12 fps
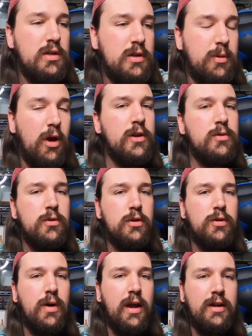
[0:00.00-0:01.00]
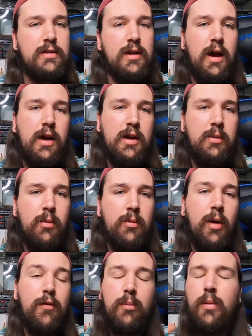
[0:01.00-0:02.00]
to be honest with you, anytime,
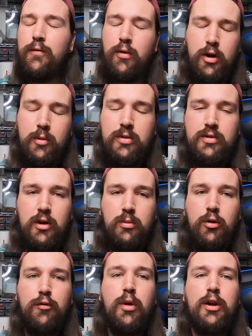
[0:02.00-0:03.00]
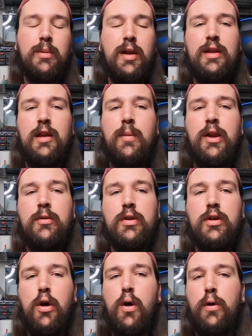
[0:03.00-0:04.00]
my phone number is on MorphMarket, but anytime
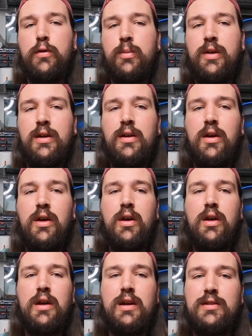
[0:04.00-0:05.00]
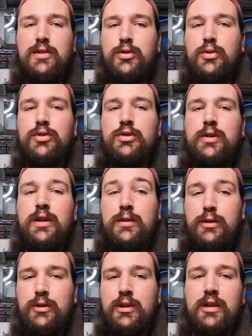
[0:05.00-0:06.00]
anyone calls me, it's usually a
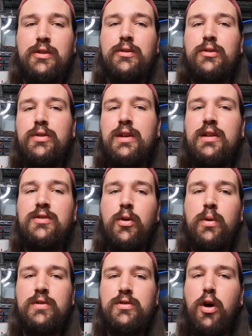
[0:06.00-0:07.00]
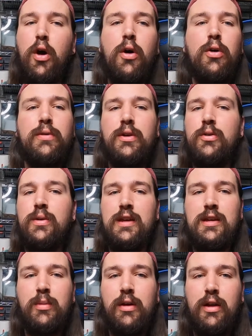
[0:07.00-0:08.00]
little kid. Little kids always call, they don't
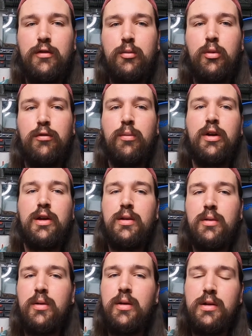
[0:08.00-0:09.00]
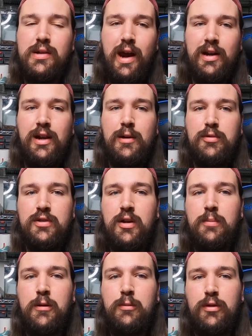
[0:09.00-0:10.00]
email off of MorphMarket. 99%
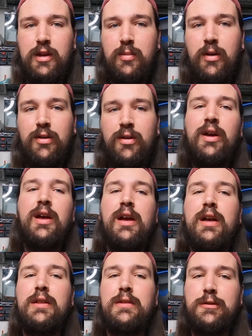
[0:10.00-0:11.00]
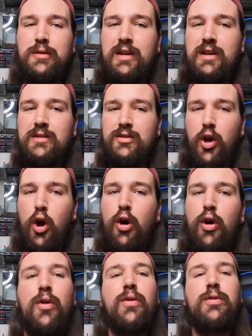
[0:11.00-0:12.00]
of people email, little kids
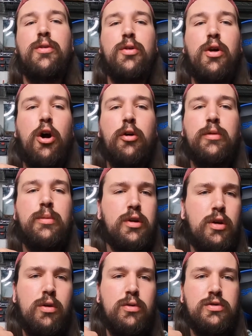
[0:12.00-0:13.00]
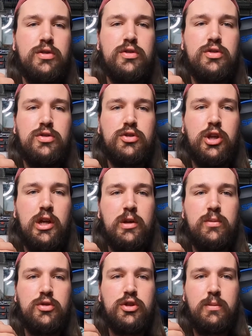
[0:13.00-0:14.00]
call. They'll call me and be like, oh, is this
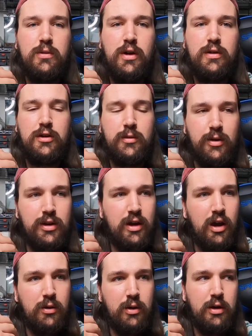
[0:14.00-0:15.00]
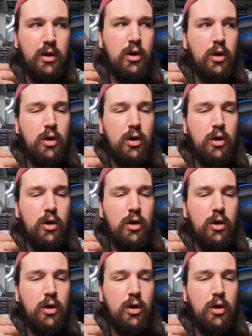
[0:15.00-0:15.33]
James Reptiles? And I'm like, yeah, and they're like,